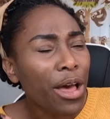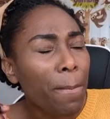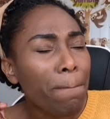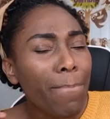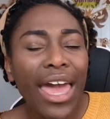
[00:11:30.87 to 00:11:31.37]

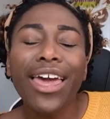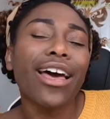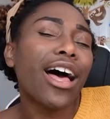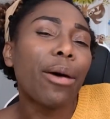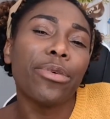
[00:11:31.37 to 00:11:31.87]
Make
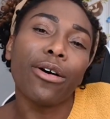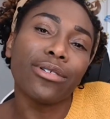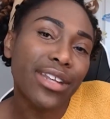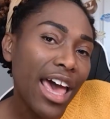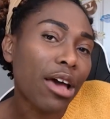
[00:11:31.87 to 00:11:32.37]
up your
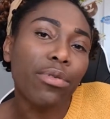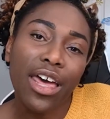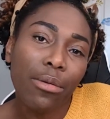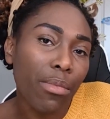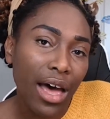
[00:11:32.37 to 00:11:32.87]

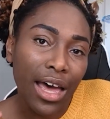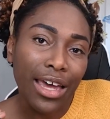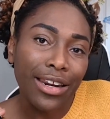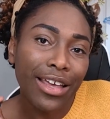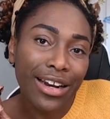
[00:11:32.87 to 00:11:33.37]
daggone
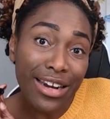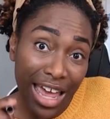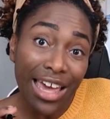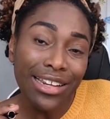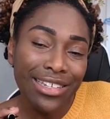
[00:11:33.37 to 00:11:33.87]
mind,
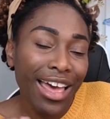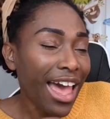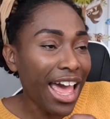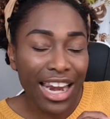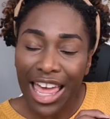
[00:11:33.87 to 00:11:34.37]
Nate,
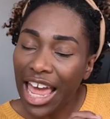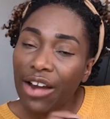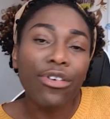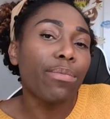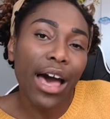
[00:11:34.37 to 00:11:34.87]
and
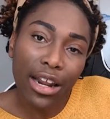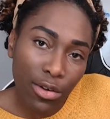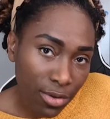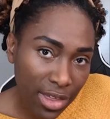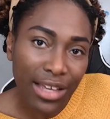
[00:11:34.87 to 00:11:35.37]
everybody
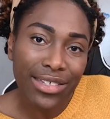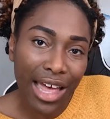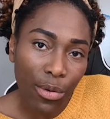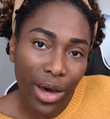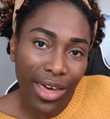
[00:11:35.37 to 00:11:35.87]
who thinks
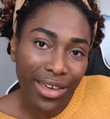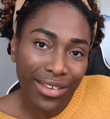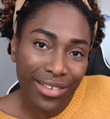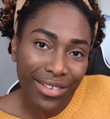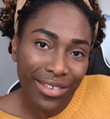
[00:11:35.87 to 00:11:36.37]
that way.
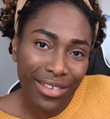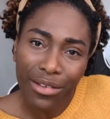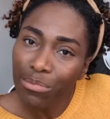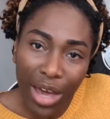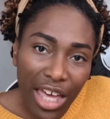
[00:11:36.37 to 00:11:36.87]

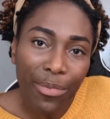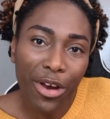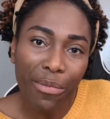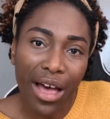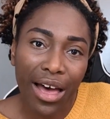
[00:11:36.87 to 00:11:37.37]
Make up
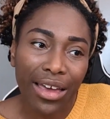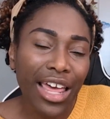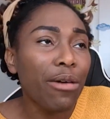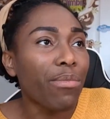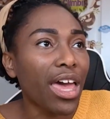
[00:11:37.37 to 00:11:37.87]
your mind.
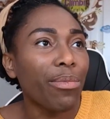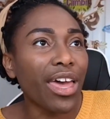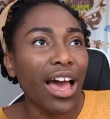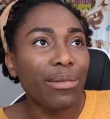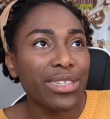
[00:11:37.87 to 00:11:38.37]
And
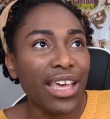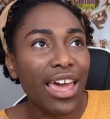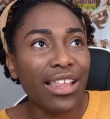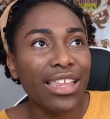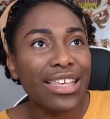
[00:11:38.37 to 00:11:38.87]
maybe I'm
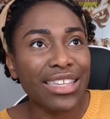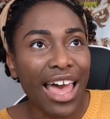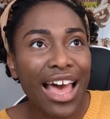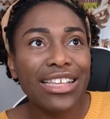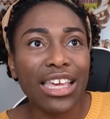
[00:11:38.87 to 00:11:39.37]
saying this
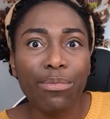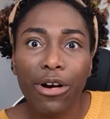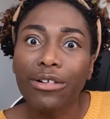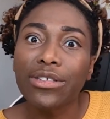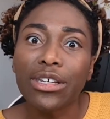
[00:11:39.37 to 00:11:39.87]
as a
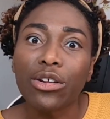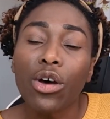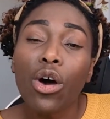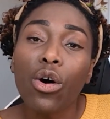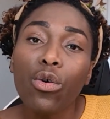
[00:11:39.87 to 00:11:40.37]
person
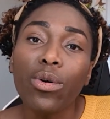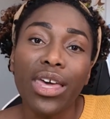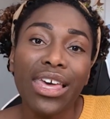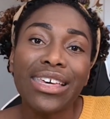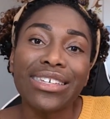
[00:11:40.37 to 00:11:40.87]
who
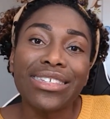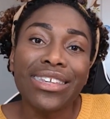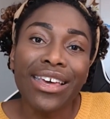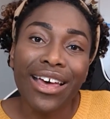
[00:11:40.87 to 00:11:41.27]
is